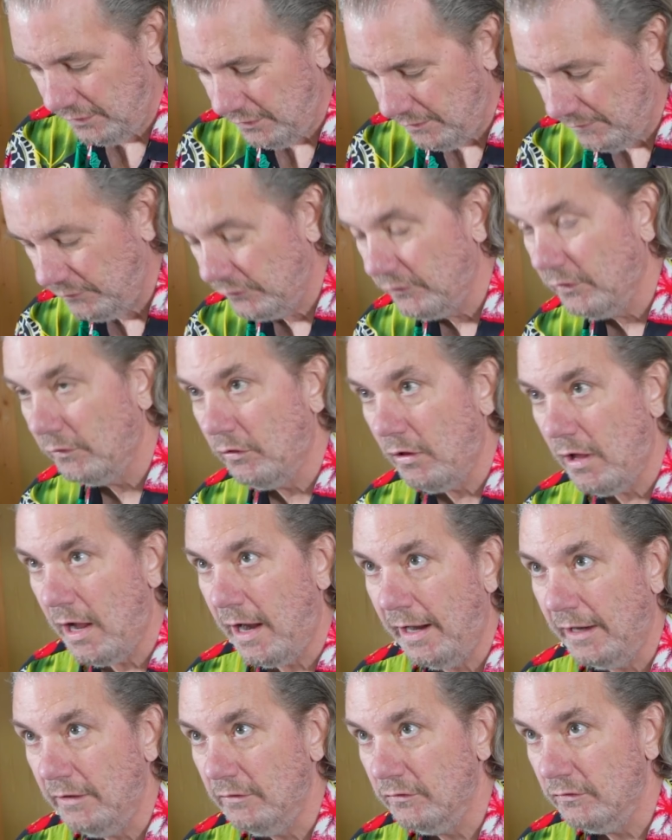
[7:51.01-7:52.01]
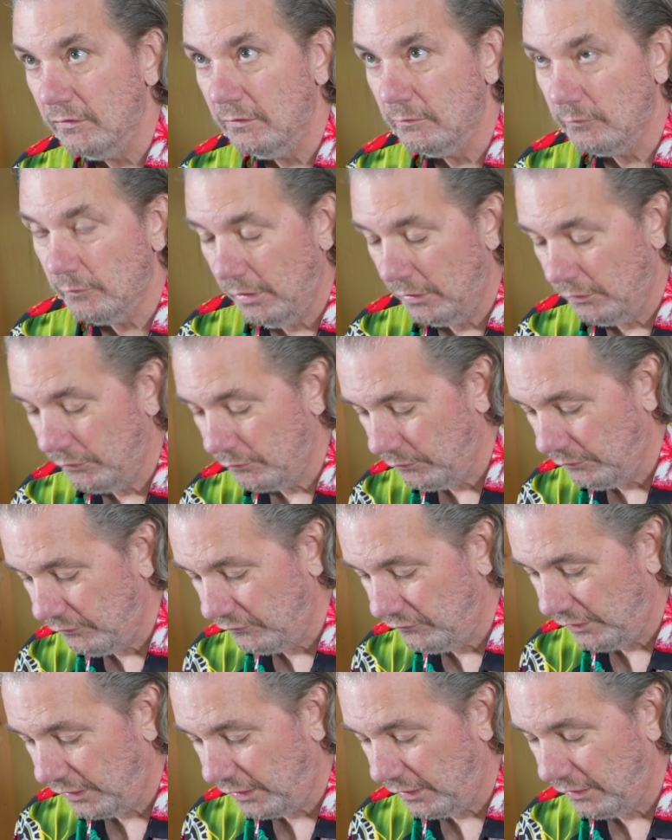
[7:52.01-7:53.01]
the lines running through the
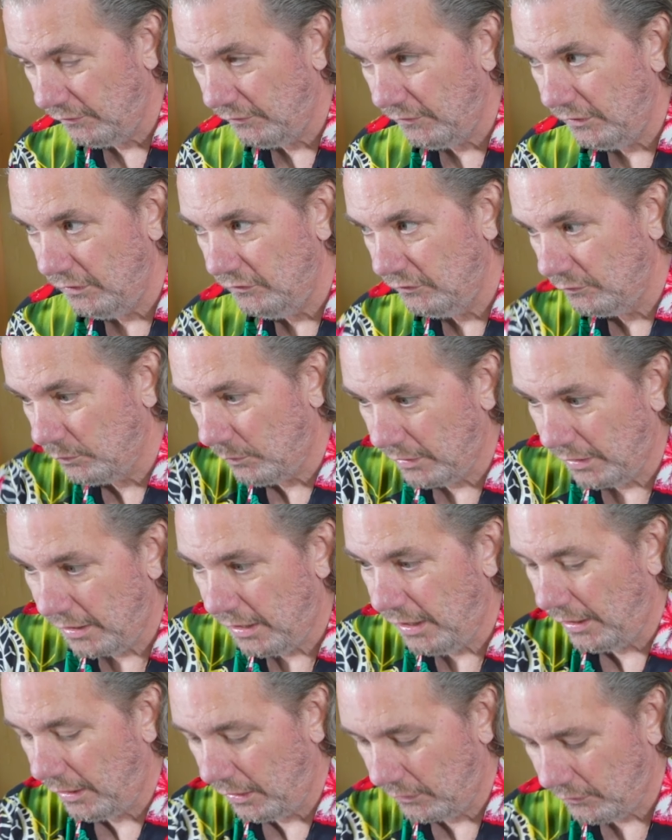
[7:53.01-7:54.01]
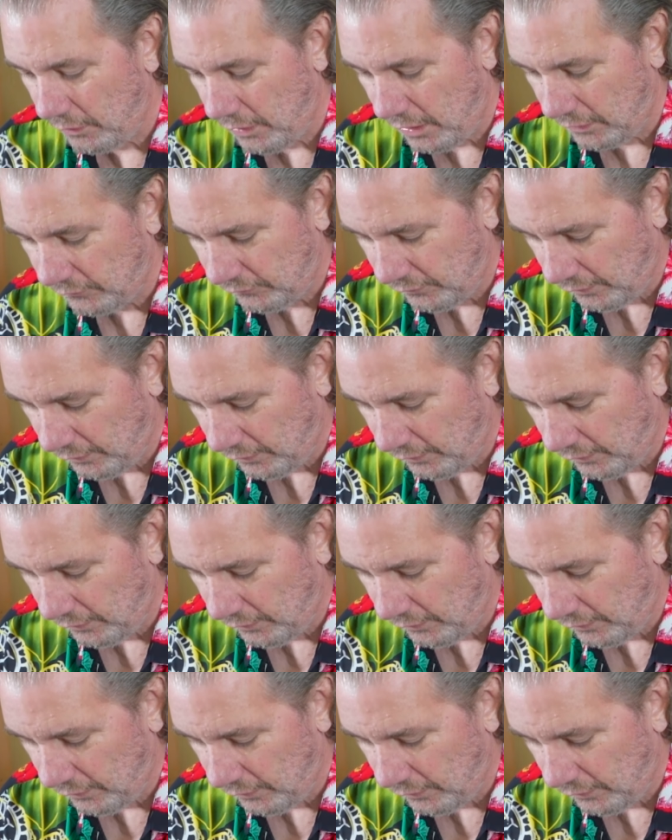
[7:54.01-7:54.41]
chicken, and then you just want to cut across